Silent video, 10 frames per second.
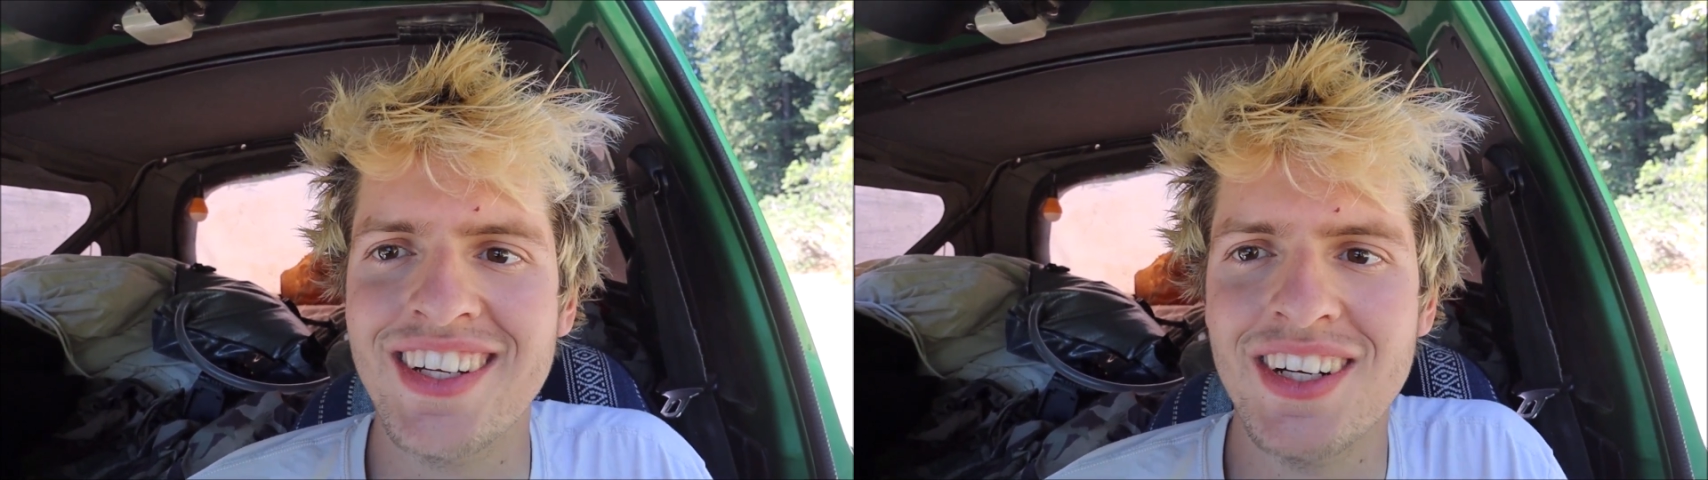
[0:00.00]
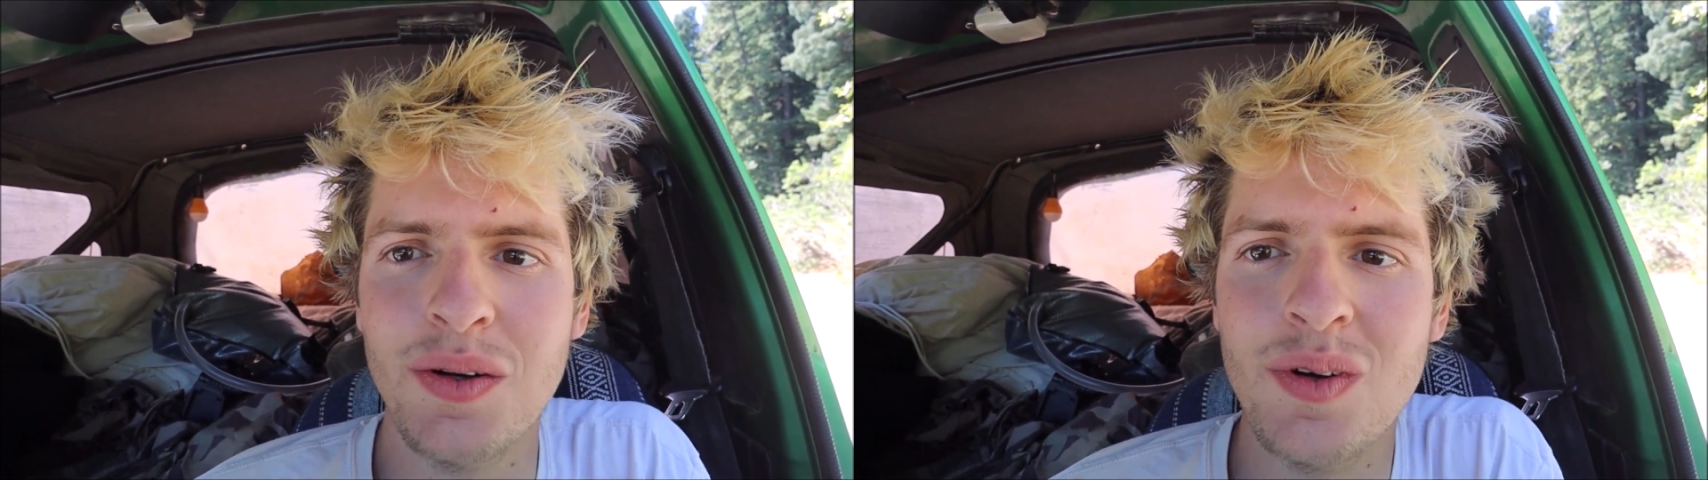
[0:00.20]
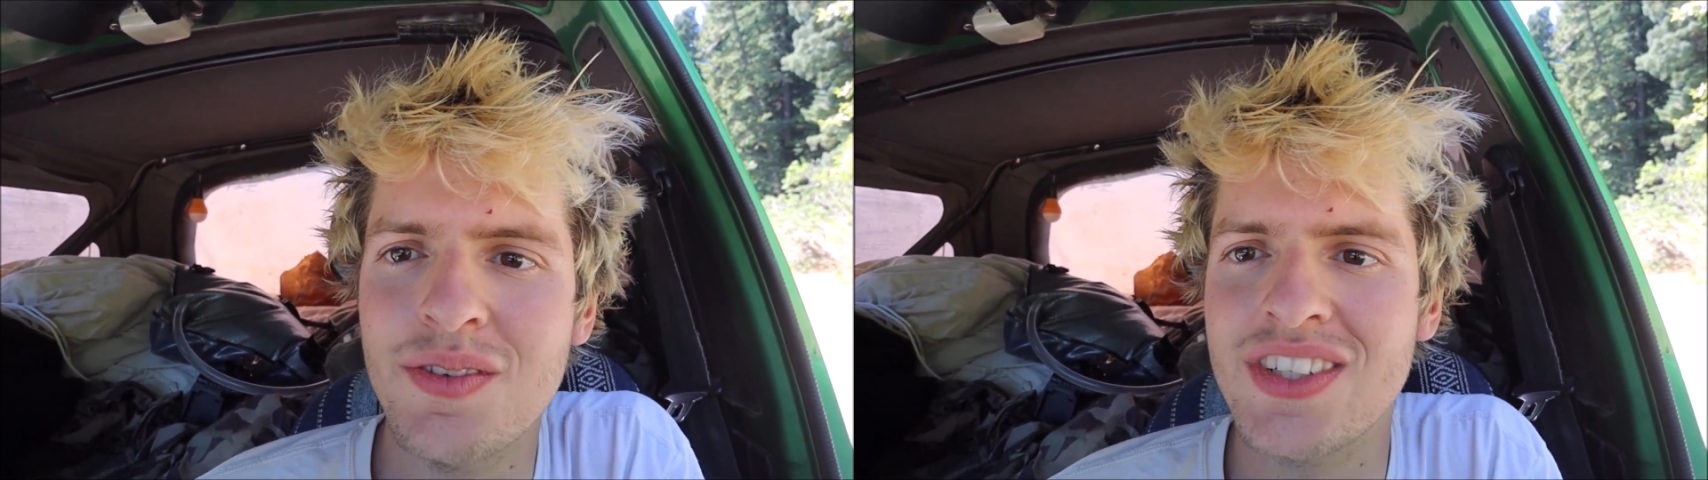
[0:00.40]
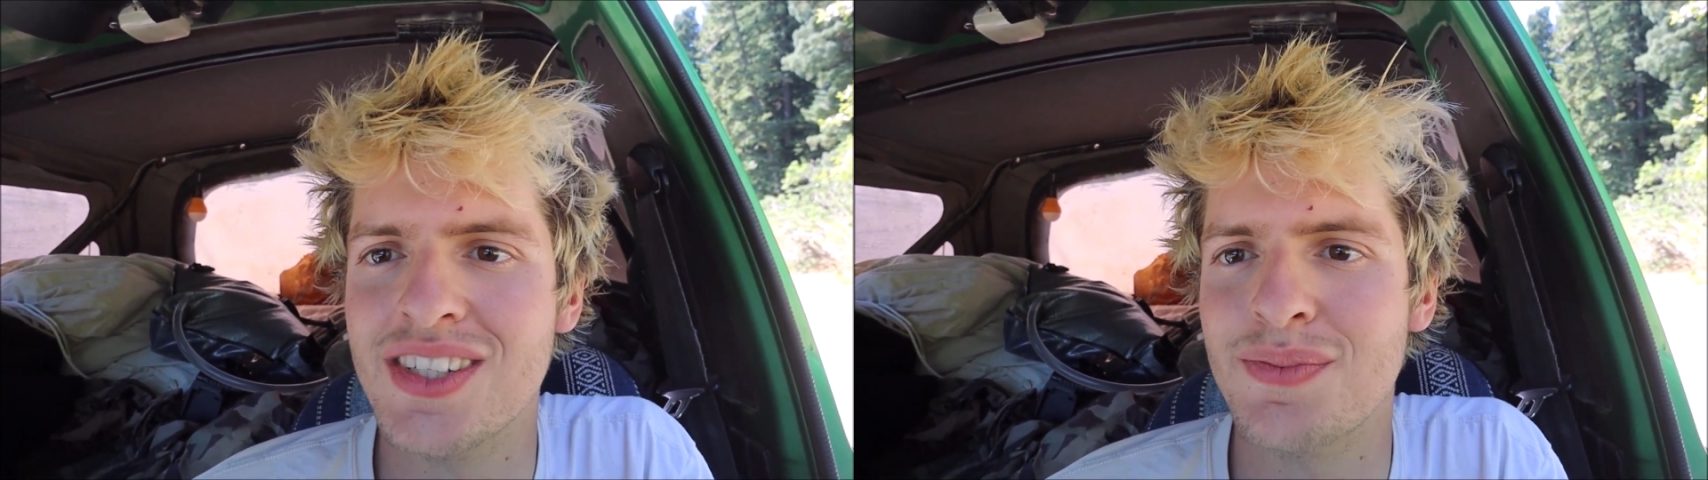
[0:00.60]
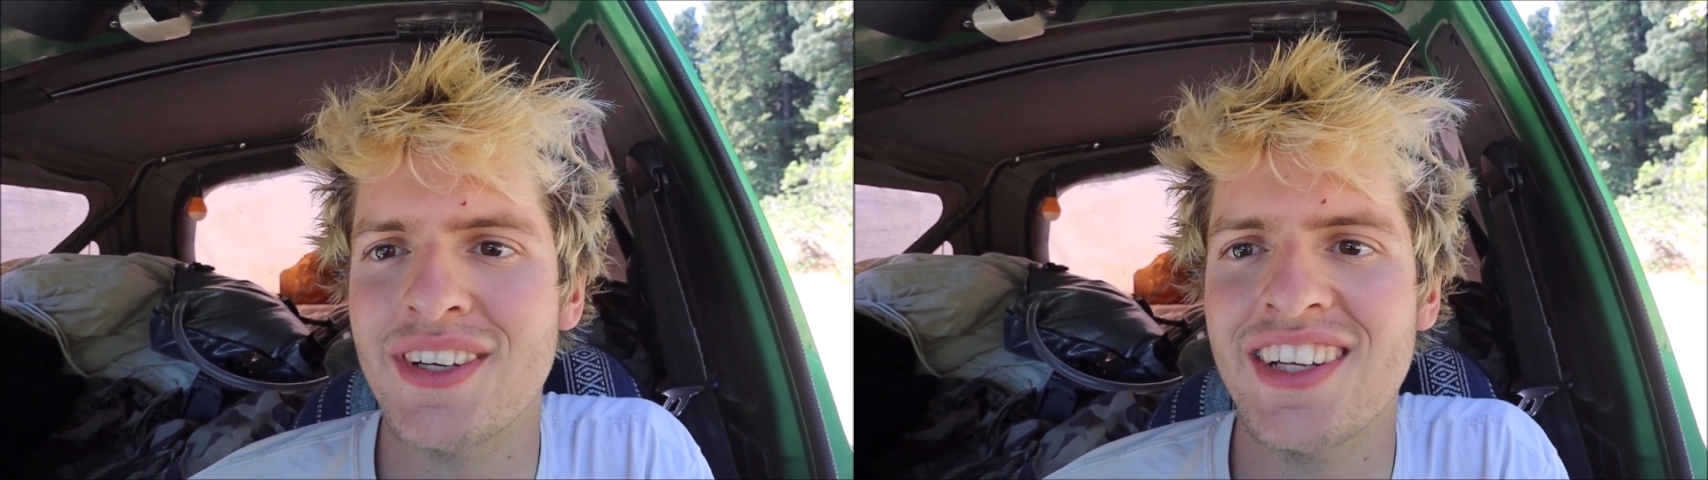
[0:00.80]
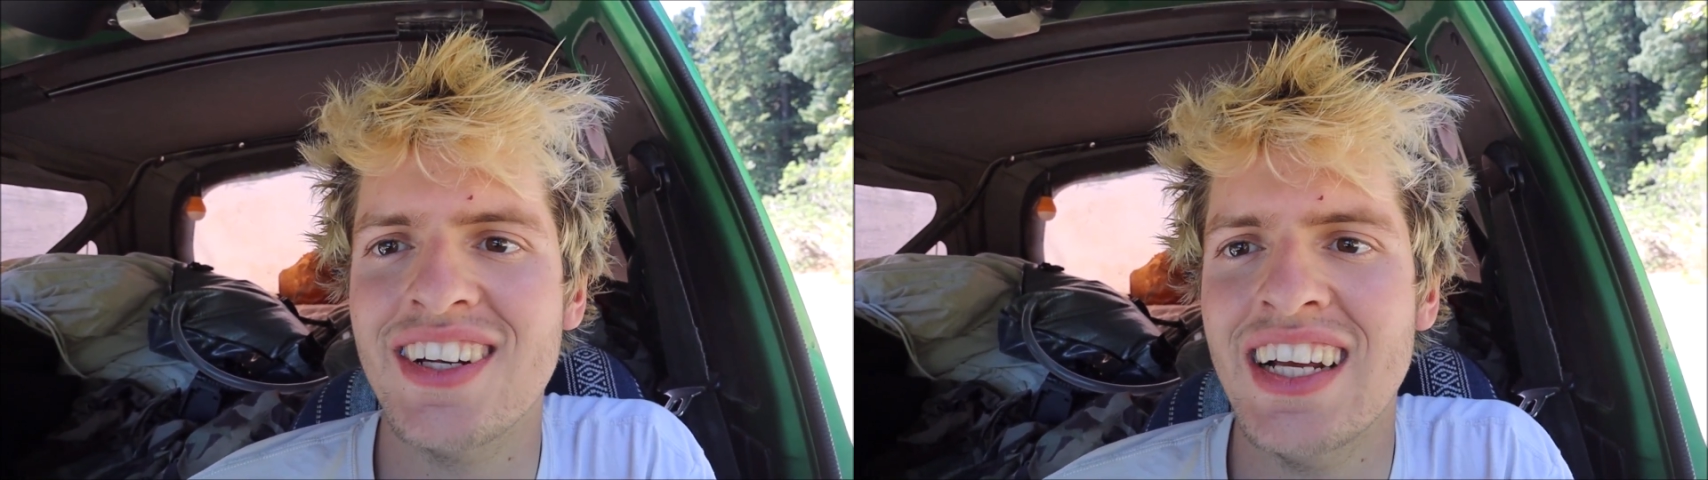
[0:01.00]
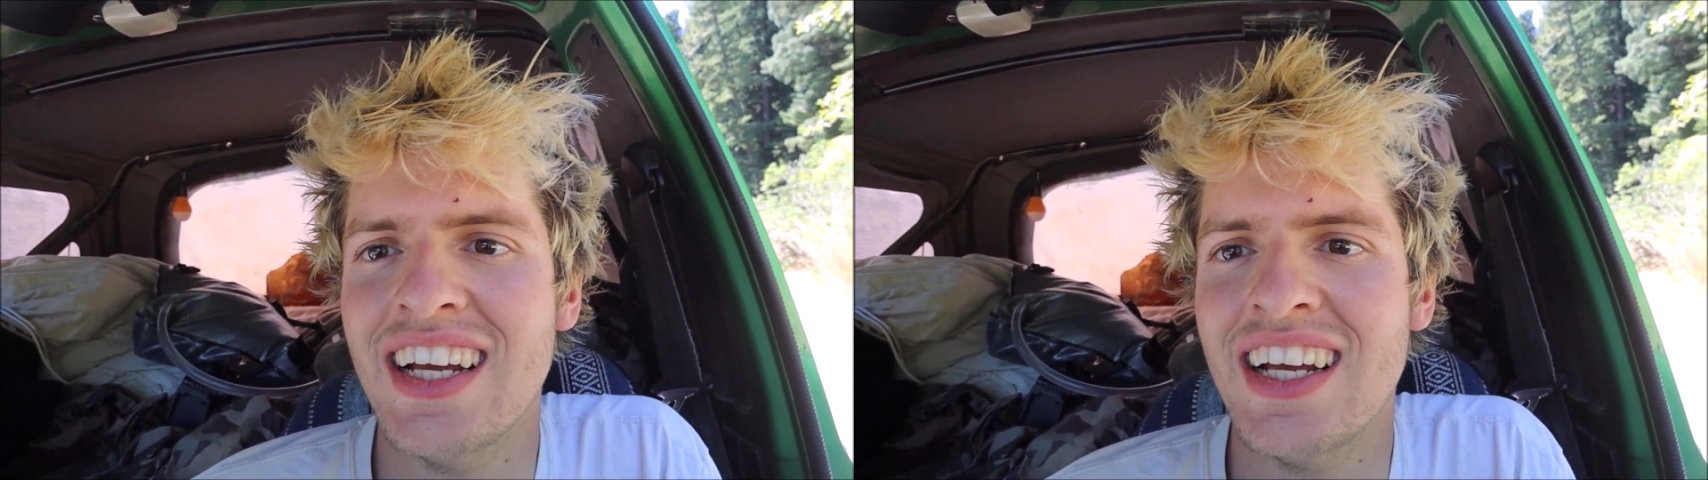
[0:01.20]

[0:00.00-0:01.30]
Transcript: You know, we've just been